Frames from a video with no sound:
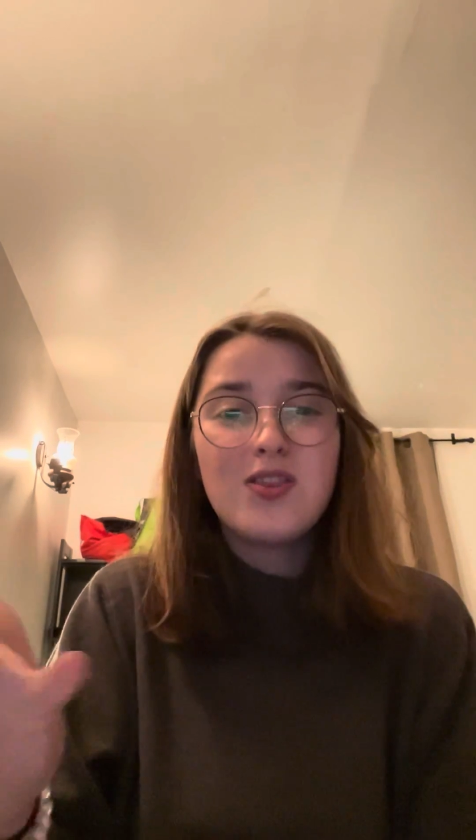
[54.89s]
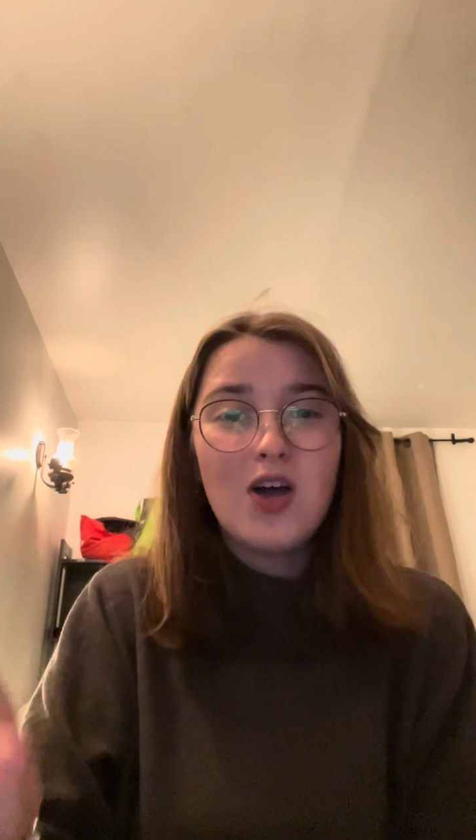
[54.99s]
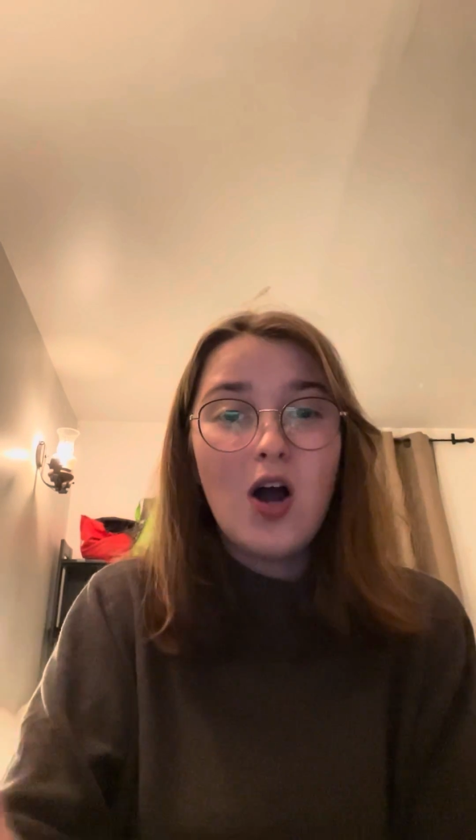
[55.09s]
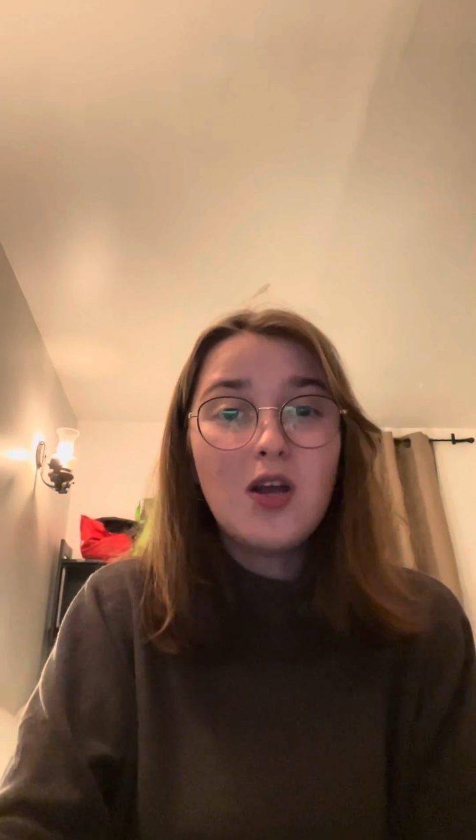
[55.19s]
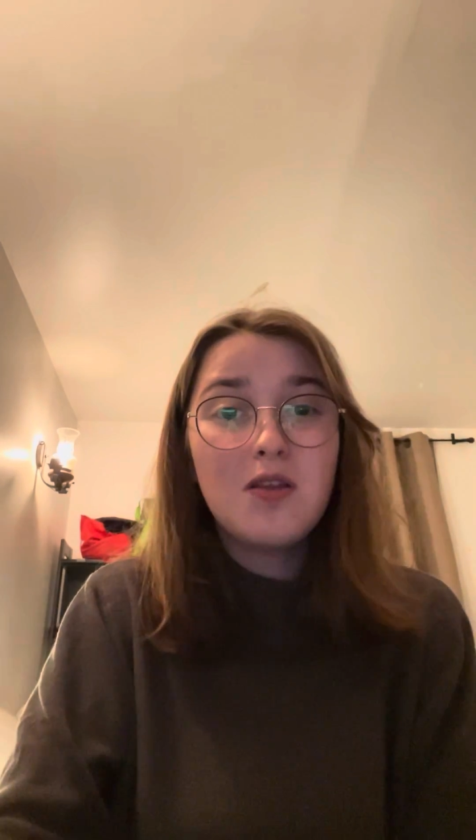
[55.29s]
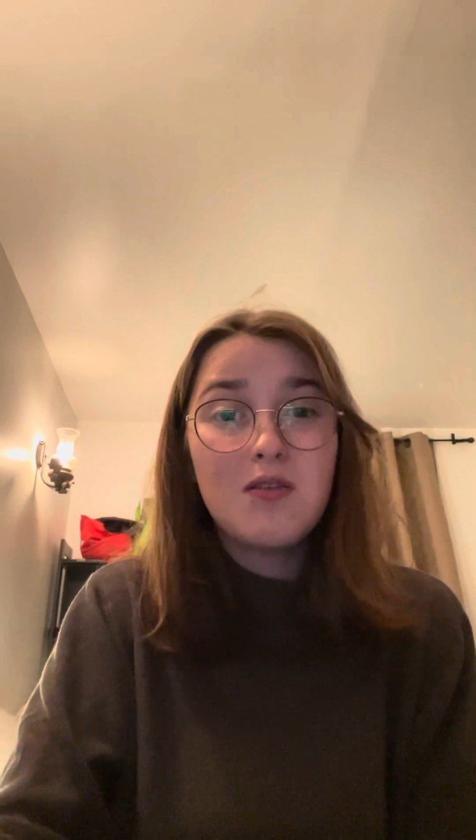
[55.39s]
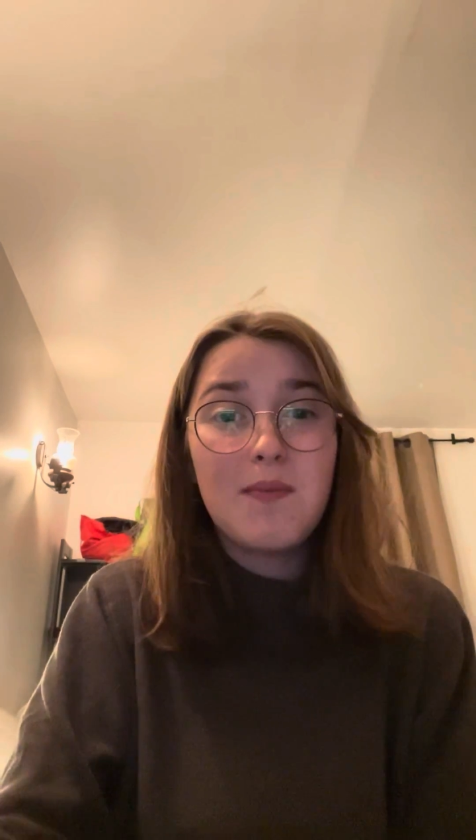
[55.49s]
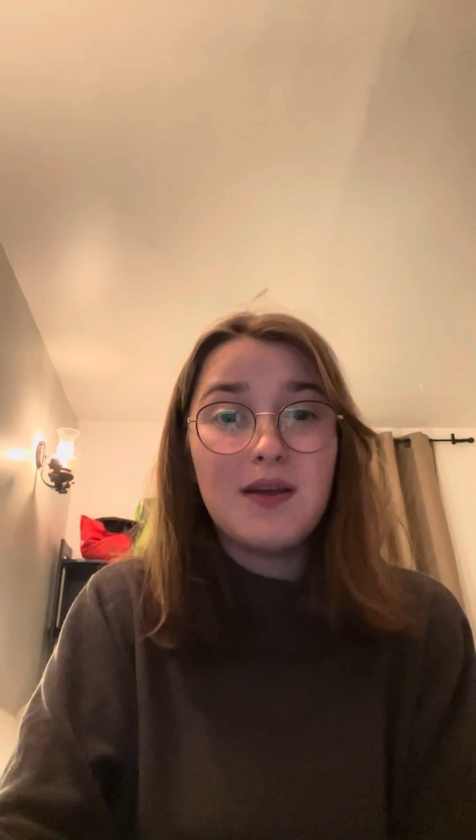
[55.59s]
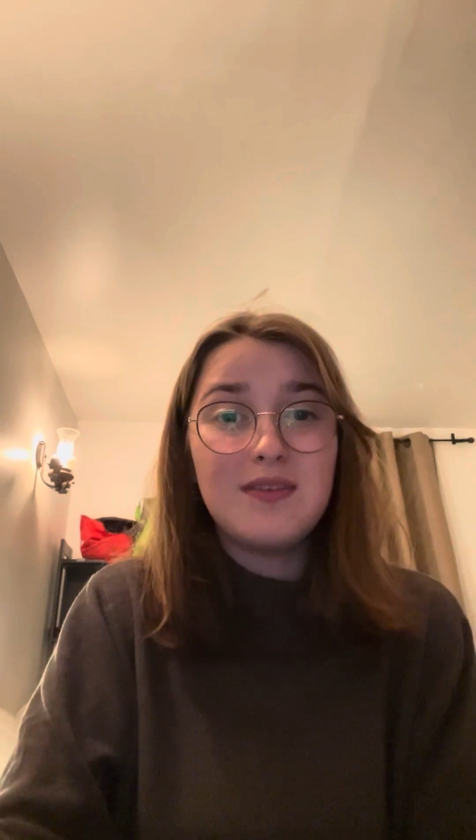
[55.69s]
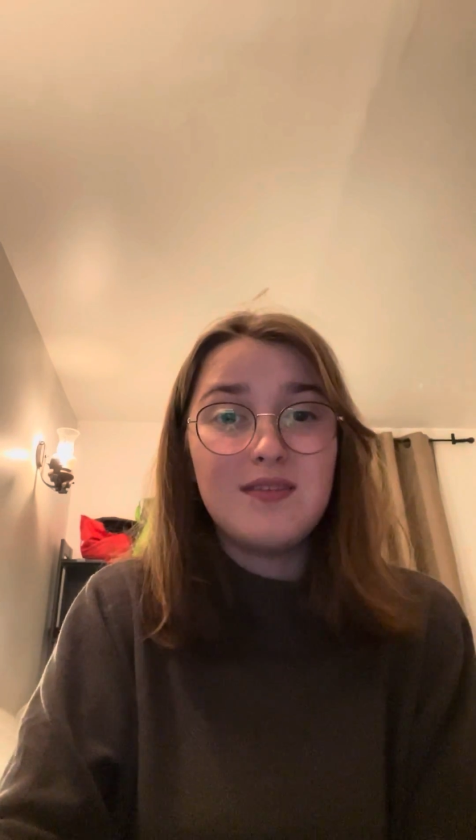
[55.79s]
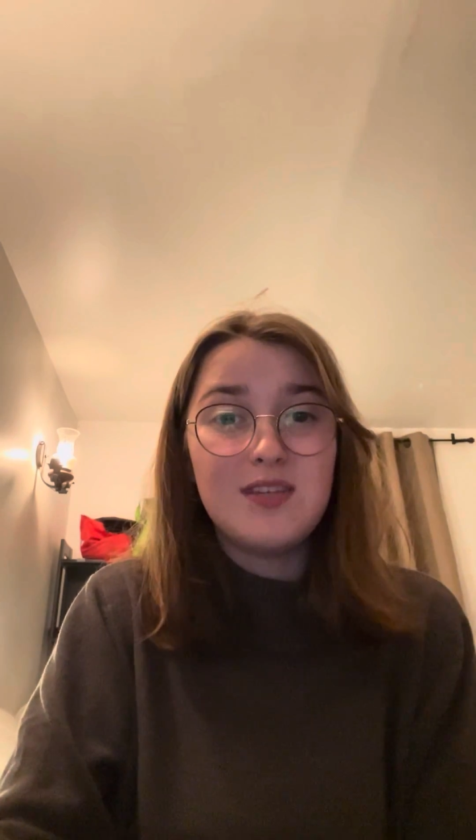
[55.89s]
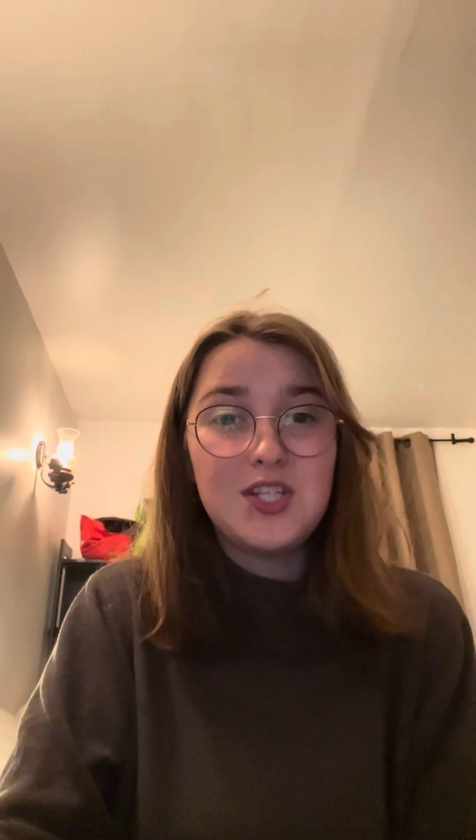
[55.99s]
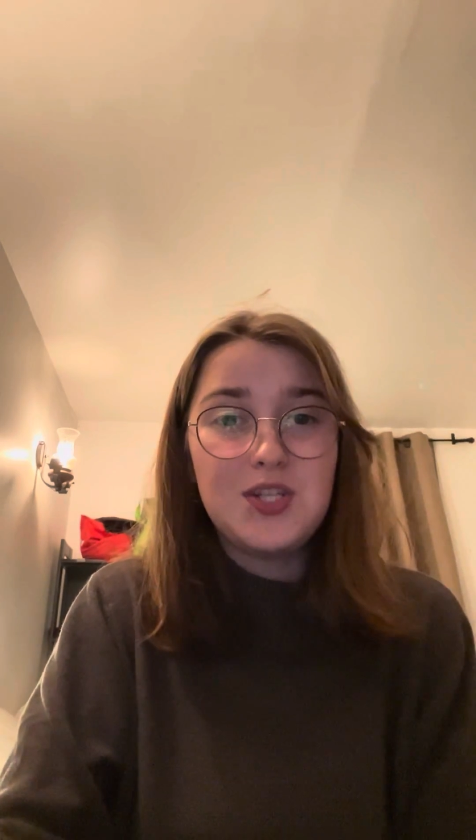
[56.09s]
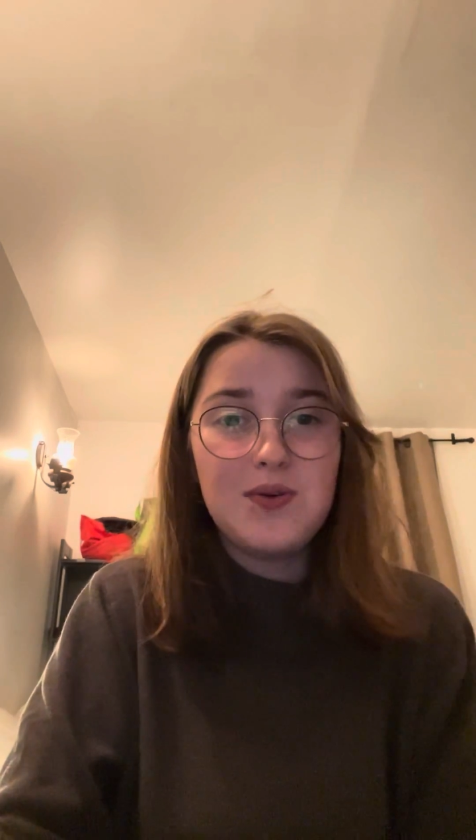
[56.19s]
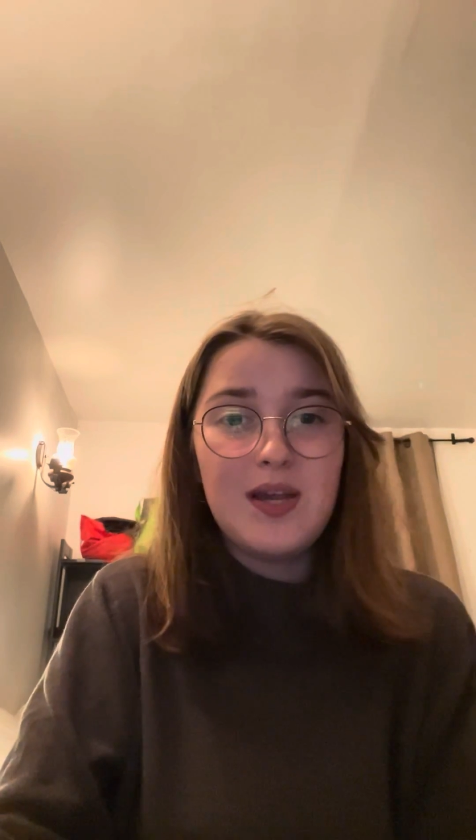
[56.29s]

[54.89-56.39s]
talks about this issue